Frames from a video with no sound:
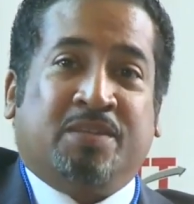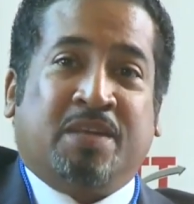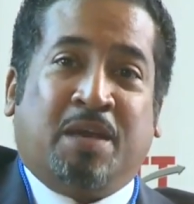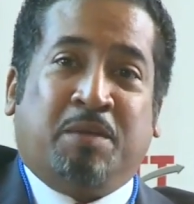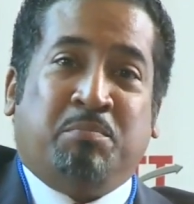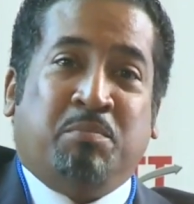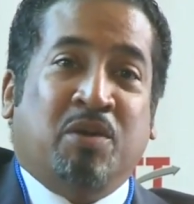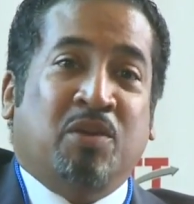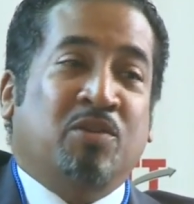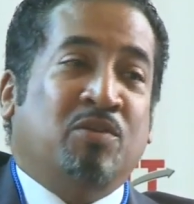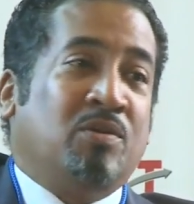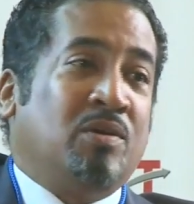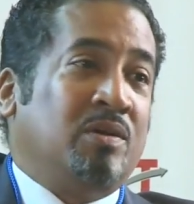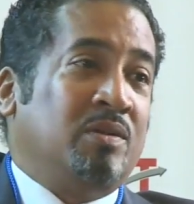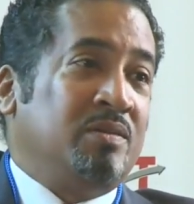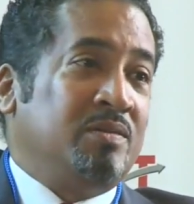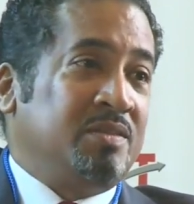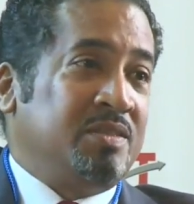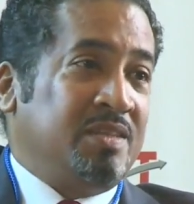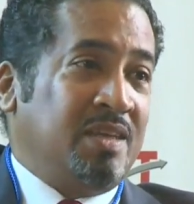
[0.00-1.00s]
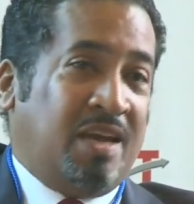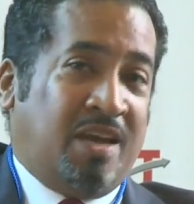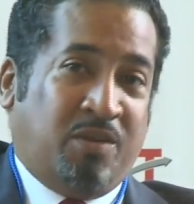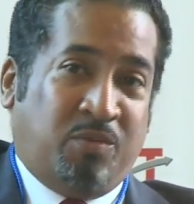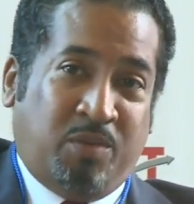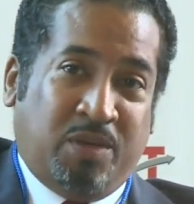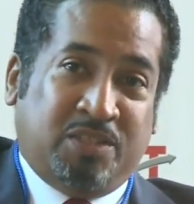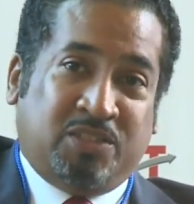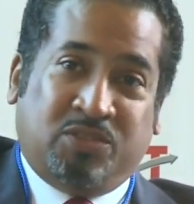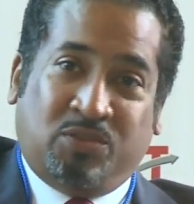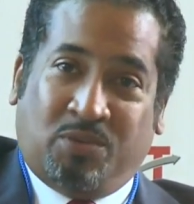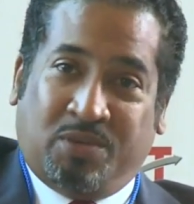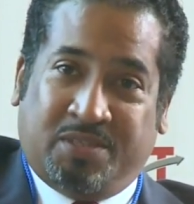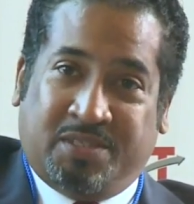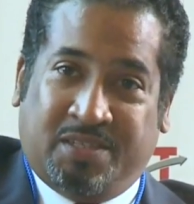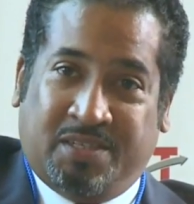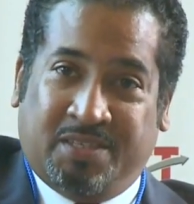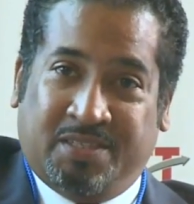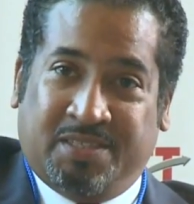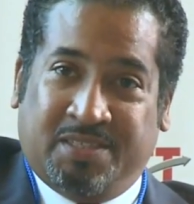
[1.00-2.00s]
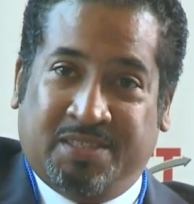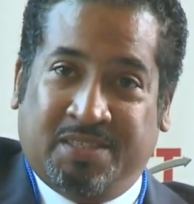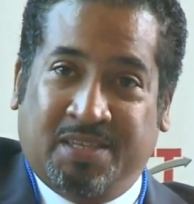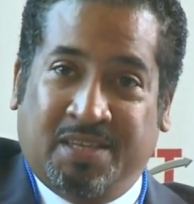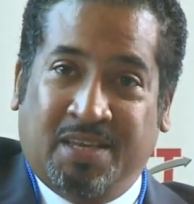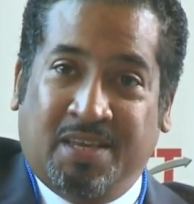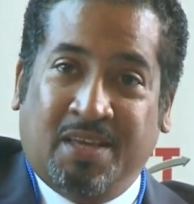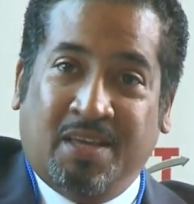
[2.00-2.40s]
at minerals and resources.